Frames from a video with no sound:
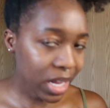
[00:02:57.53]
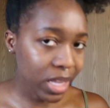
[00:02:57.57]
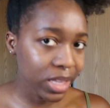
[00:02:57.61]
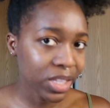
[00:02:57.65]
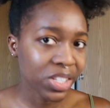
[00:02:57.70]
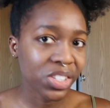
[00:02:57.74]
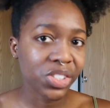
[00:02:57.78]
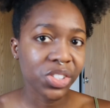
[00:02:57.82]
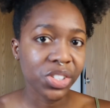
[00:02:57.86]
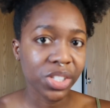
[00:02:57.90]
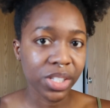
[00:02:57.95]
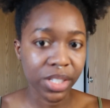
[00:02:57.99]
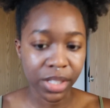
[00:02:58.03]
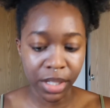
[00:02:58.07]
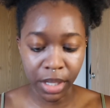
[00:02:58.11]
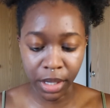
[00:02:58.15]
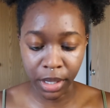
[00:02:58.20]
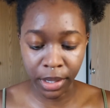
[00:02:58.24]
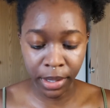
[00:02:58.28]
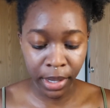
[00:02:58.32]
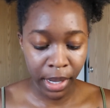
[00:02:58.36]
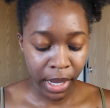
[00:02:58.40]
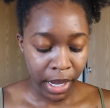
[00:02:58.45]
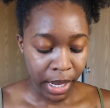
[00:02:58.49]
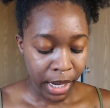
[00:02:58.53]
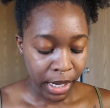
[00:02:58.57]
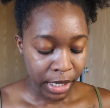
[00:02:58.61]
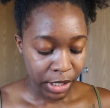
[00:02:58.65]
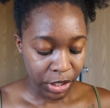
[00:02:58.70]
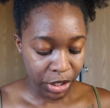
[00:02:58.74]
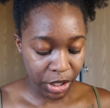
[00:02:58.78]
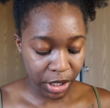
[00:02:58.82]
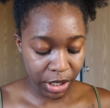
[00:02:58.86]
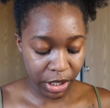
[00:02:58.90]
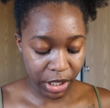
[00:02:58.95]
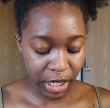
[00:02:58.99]
this is just a
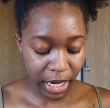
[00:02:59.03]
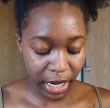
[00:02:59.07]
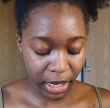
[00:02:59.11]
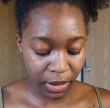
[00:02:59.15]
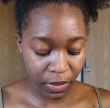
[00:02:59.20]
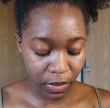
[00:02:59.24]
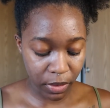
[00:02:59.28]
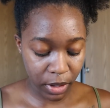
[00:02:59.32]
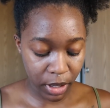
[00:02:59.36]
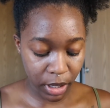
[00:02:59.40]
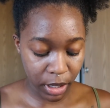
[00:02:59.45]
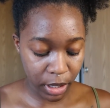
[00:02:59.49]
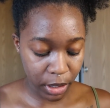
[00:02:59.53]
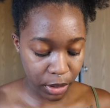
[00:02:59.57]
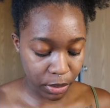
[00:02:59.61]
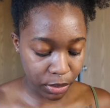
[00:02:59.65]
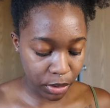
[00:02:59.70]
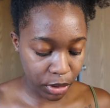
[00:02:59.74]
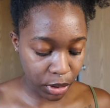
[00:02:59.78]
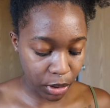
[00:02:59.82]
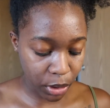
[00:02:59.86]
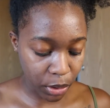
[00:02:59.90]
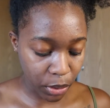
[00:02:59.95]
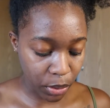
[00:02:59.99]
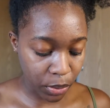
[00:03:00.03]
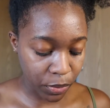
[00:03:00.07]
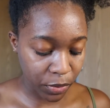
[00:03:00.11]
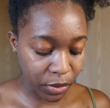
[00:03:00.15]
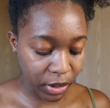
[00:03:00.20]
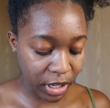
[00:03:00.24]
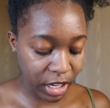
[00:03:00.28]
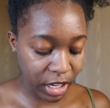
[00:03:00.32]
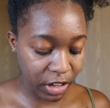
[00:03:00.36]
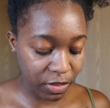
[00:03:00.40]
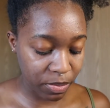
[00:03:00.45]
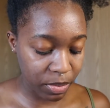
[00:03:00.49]
chit chatty video so
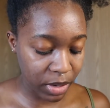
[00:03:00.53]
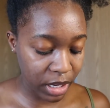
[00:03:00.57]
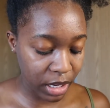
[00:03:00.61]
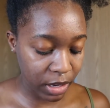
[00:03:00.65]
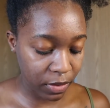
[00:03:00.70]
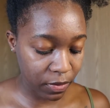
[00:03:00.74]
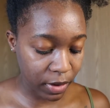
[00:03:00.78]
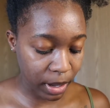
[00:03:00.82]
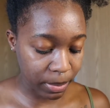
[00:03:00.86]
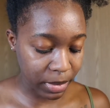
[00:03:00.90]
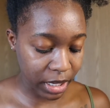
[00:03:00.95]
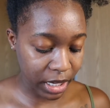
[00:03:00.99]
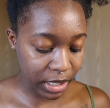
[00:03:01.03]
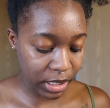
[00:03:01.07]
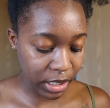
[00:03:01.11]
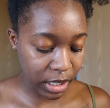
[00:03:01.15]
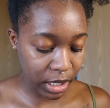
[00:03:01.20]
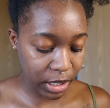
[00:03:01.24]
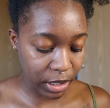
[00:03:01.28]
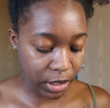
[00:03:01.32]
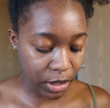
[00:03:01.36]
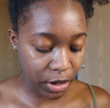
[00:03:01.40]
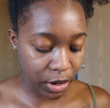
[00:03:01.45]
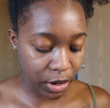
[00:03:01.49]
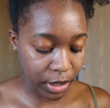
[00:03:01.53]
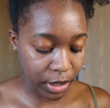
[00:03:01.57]
forgive me if i'm not telling